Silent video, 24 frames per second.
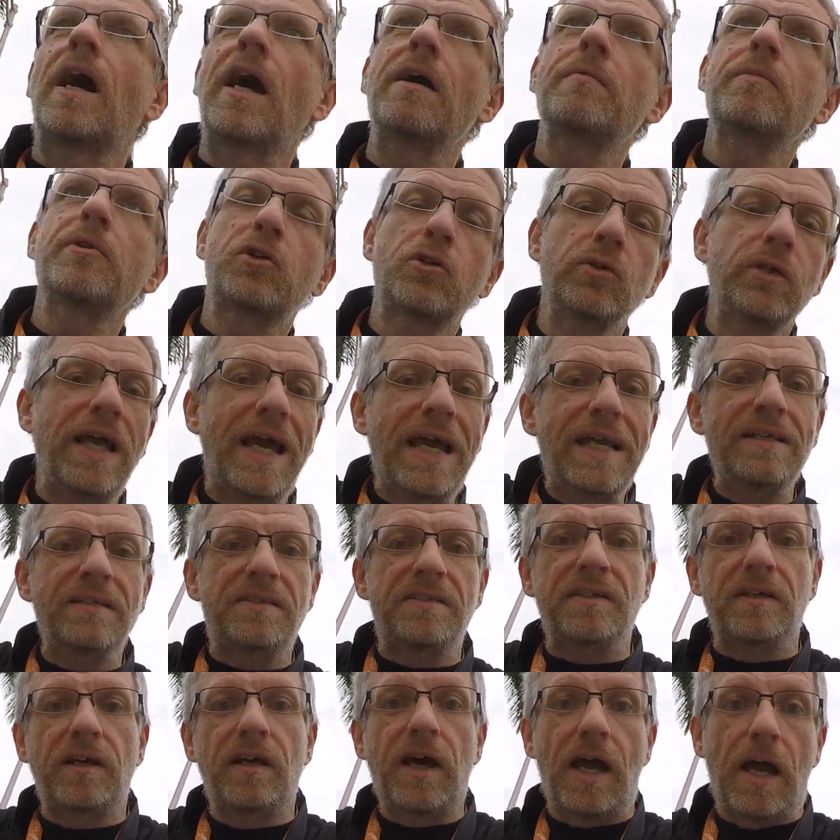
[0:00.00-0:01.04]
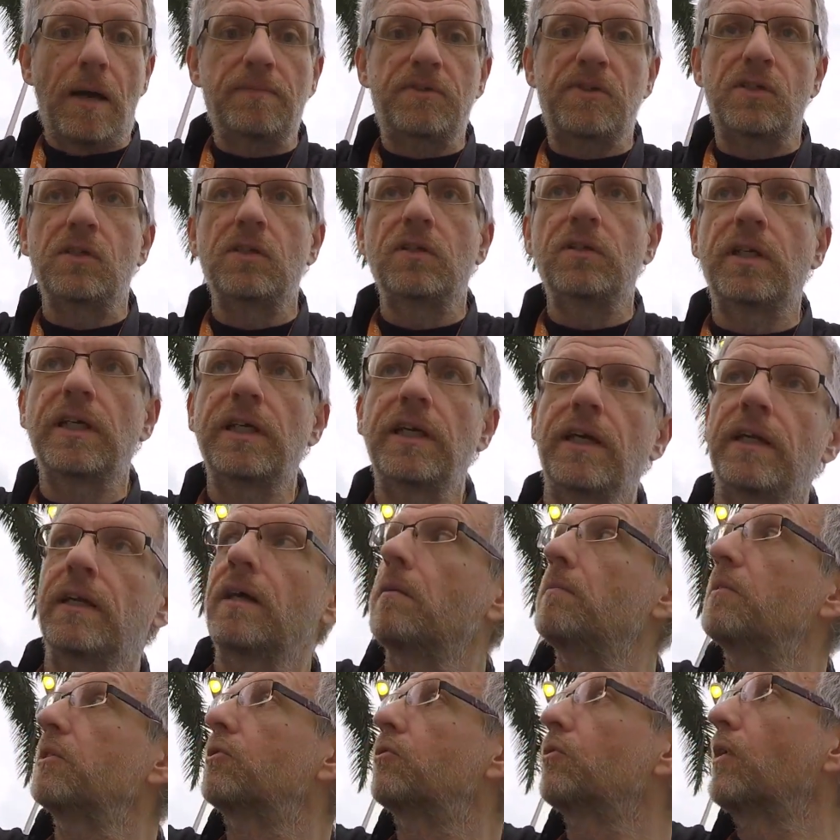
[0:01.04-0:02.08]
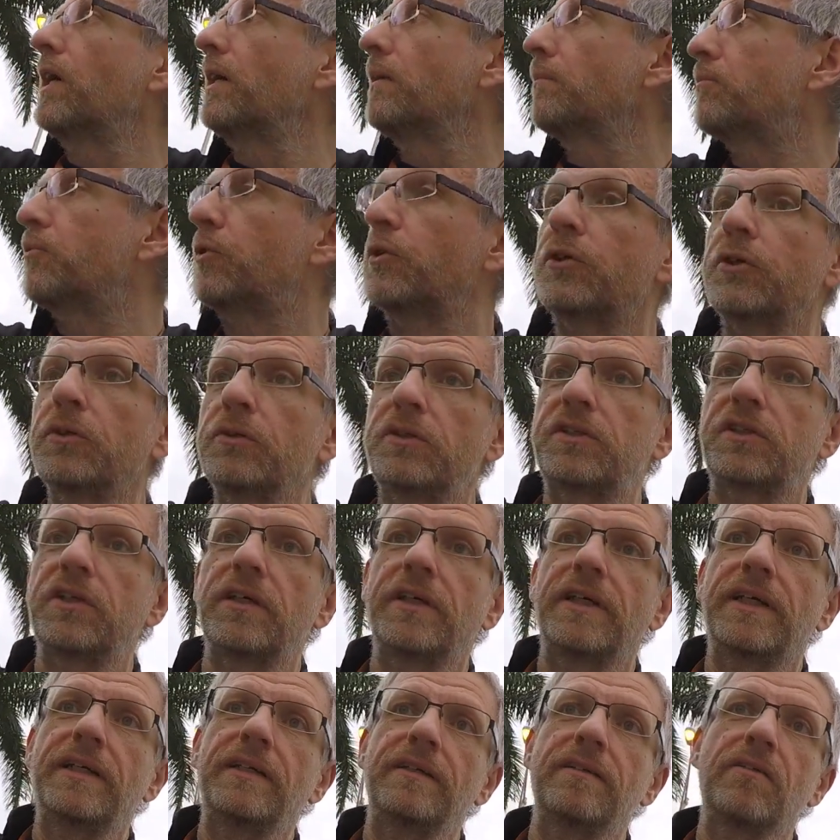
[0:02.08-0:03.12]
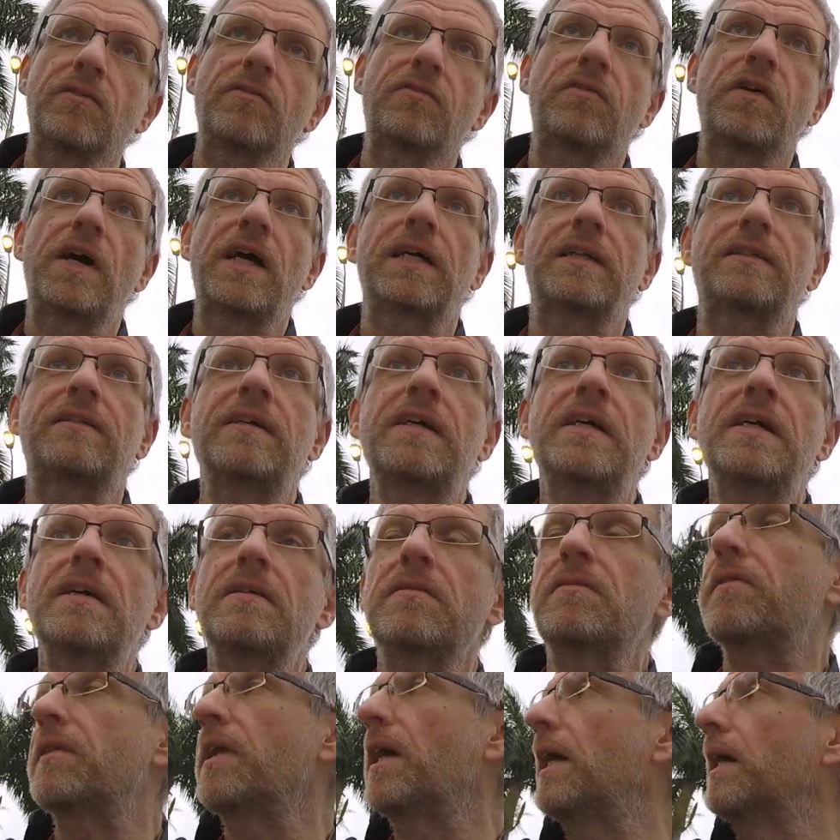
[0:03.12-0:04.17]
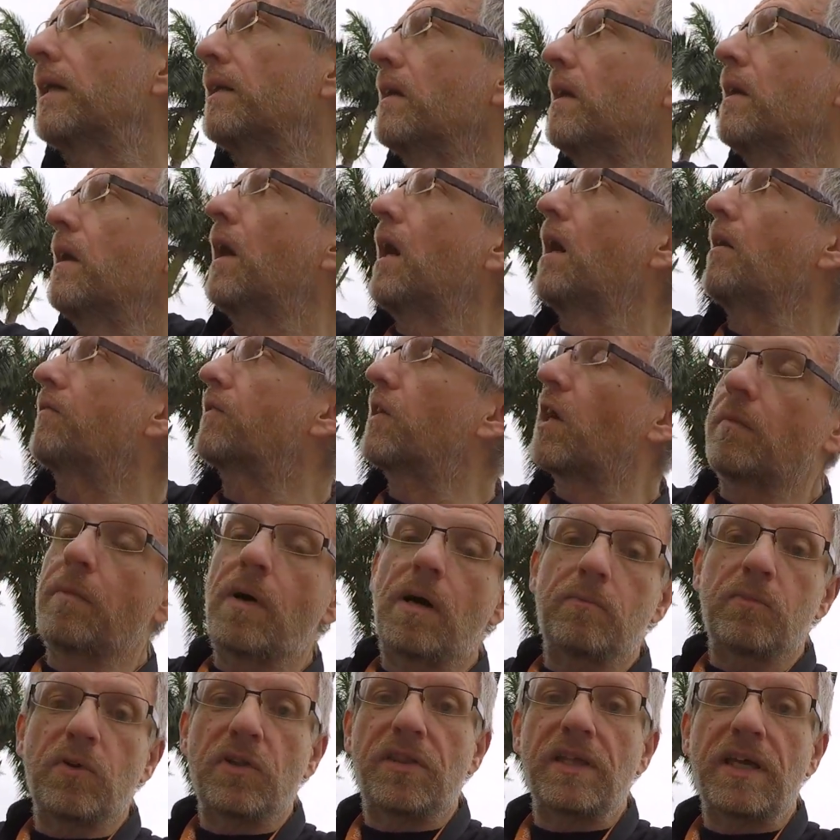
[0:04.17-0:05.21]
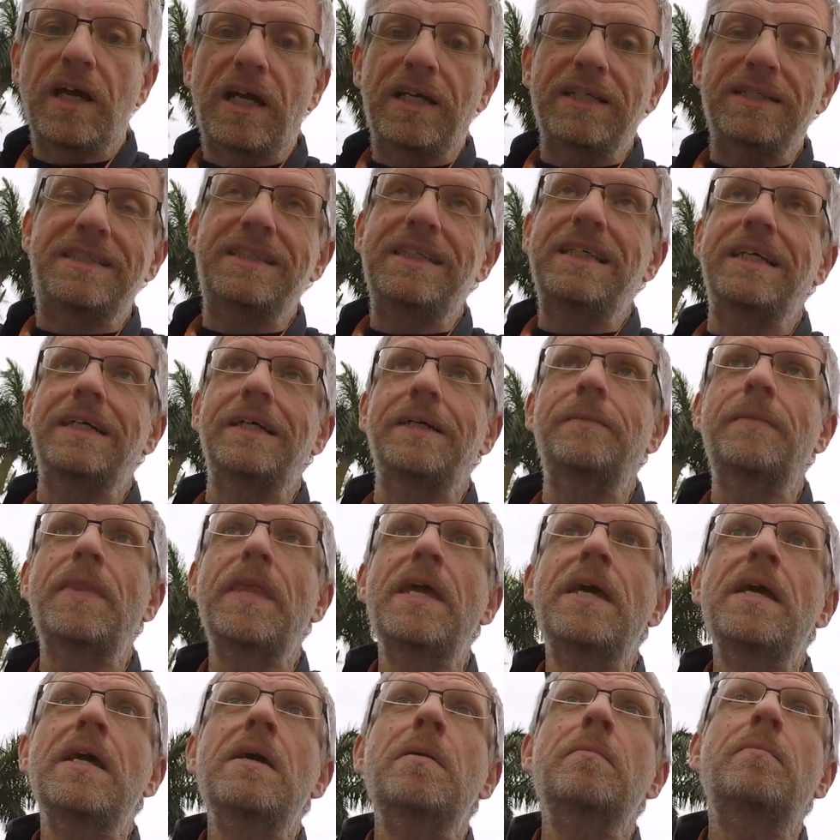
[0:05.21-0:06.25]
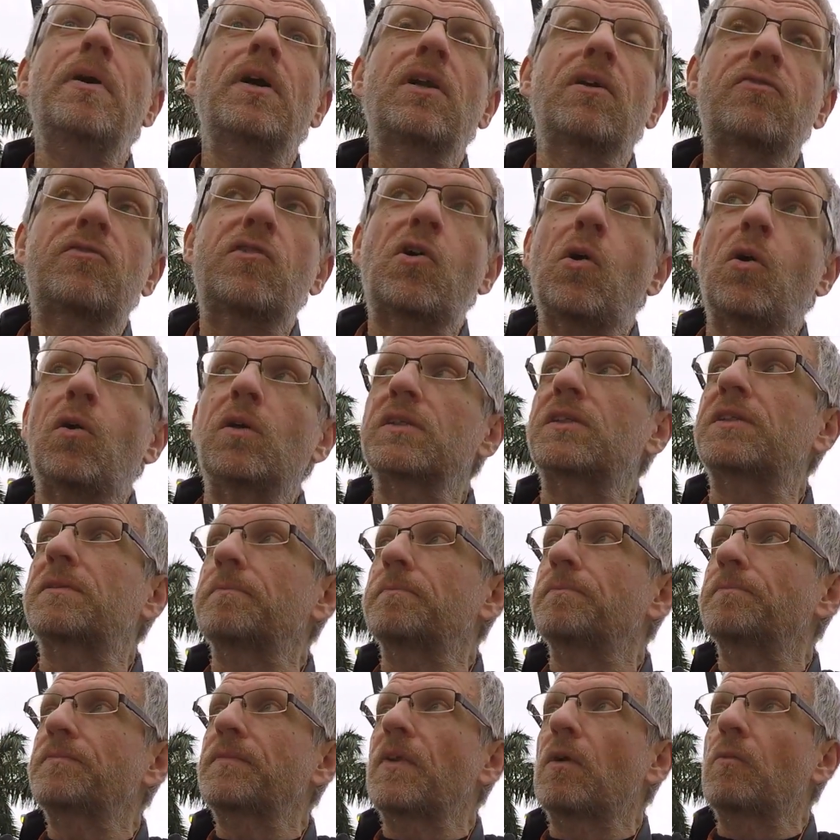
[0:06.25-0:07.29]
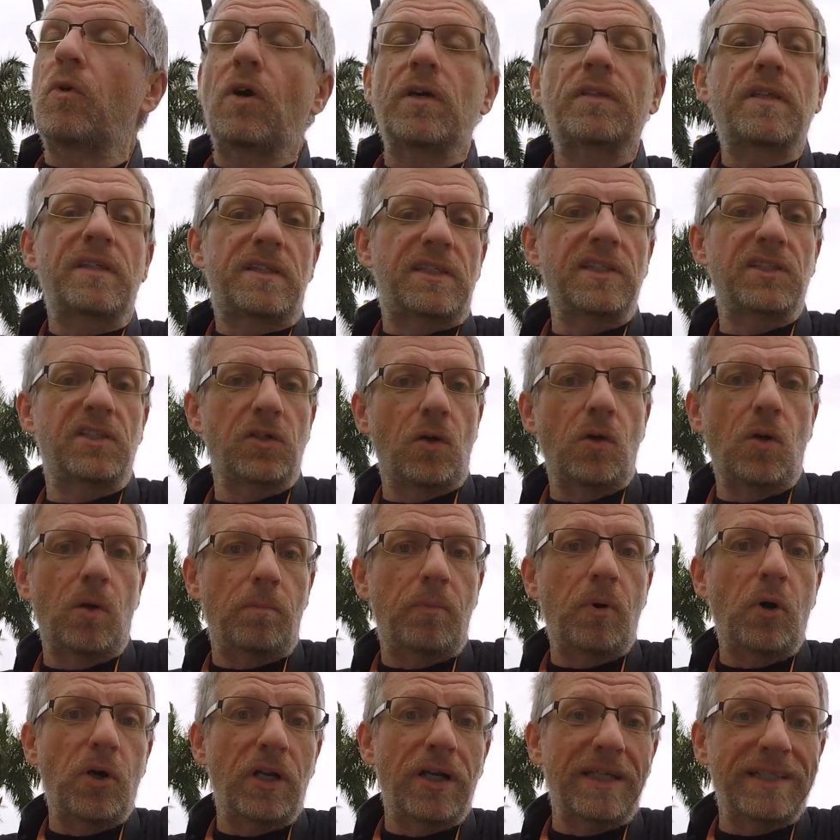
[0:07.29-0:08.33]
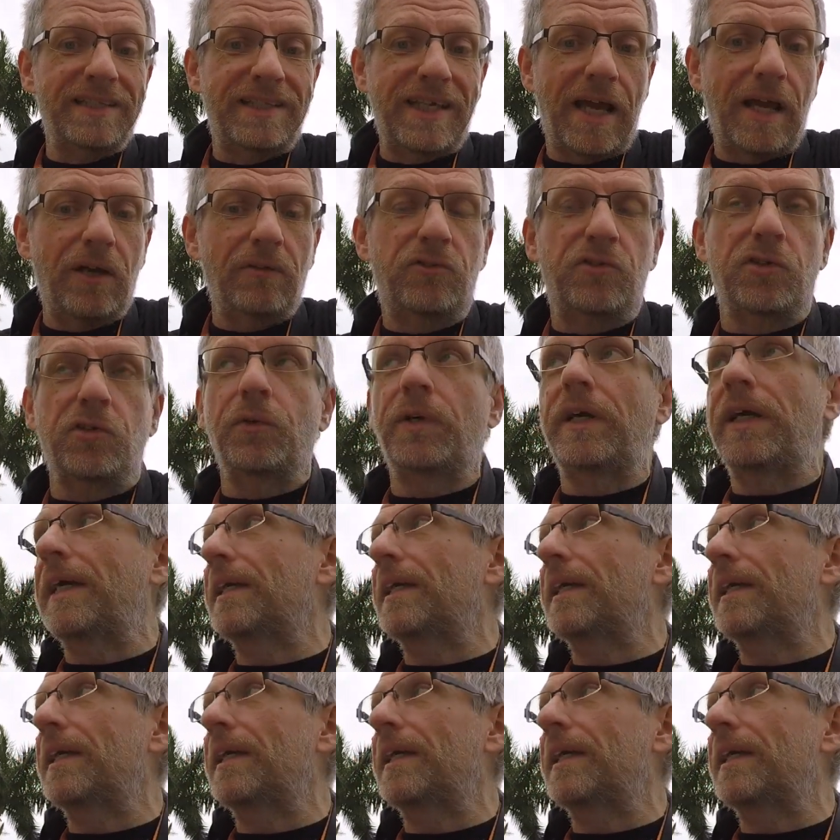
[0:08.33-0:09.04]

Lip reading: I am a good editor, absolutely, and I'm a great producer in the fact that I've come up with the idea. But of course, what this is all boiling down to